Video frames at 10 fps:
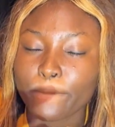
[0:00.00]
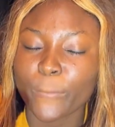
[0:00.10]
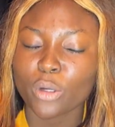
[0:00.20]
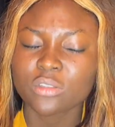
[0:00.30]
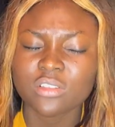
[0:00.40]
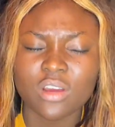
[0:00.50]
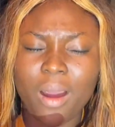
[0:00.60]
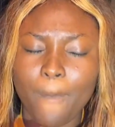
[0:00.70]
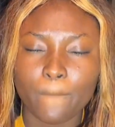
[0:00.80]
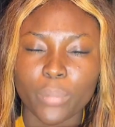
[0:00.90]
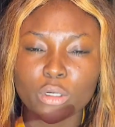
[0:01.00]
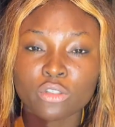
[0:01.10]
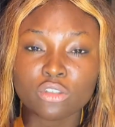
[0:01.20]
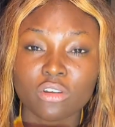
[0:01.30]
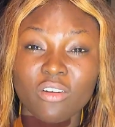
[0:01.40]
bunch and
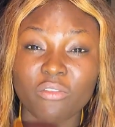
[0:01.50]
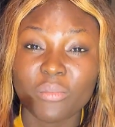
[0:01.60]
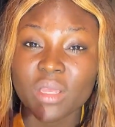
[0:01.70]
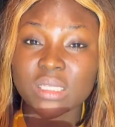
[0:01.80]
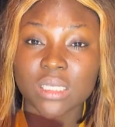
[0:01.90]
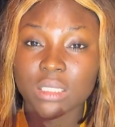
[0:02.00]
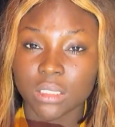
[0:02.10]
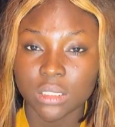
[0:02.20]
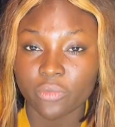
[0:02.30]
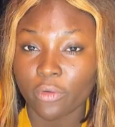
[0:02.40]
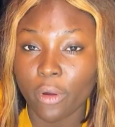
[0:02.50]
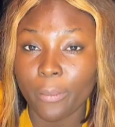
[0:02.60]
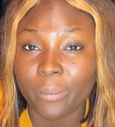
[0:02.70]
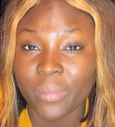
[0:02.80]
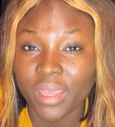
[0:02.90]
bunch of messages from
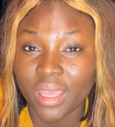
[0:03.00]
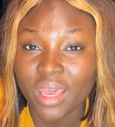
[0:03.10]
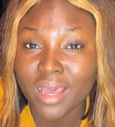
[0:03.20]
me